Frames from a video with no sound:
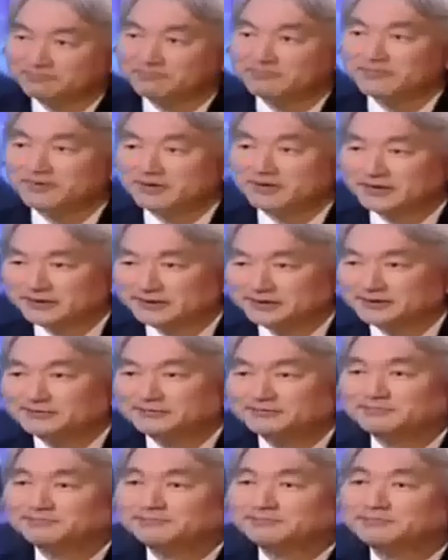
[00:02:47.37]
language. No
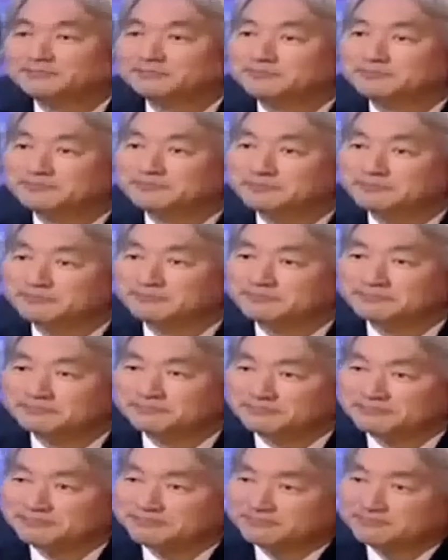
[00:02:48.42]
longer universe doesn't
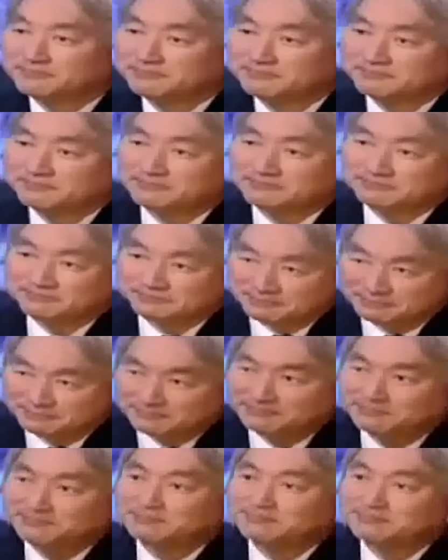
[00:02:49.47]
mean everything, it just means
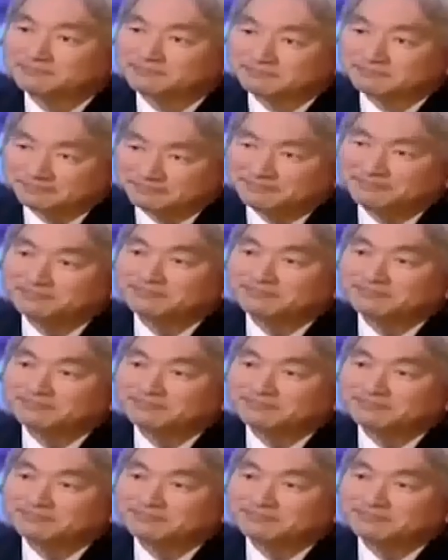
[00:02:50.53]
part of everything.